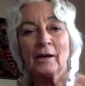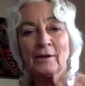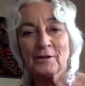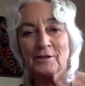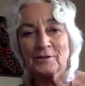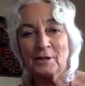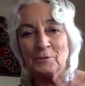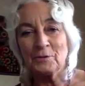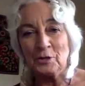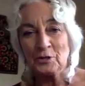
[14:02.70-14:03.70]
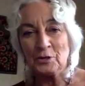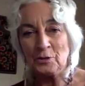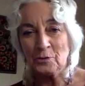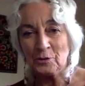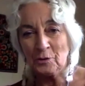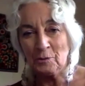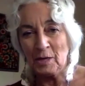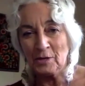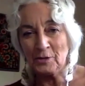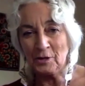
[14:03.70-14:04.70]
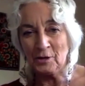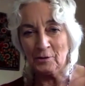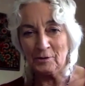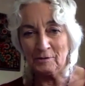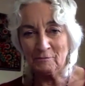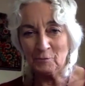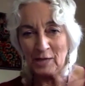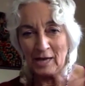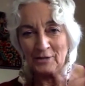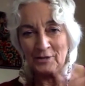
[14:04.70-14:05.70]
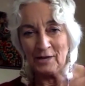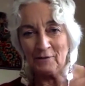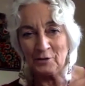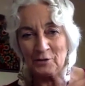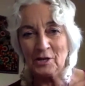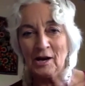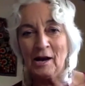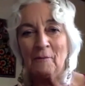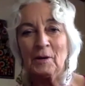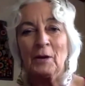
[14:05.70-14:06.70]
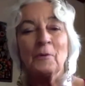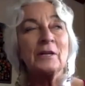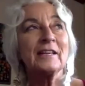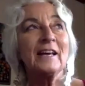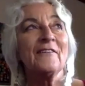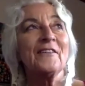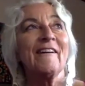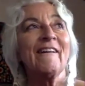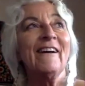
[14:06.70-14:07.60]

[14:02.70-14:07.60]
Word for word: because that was an excuse to go to Mexico and relax and have a good time. And I went down there.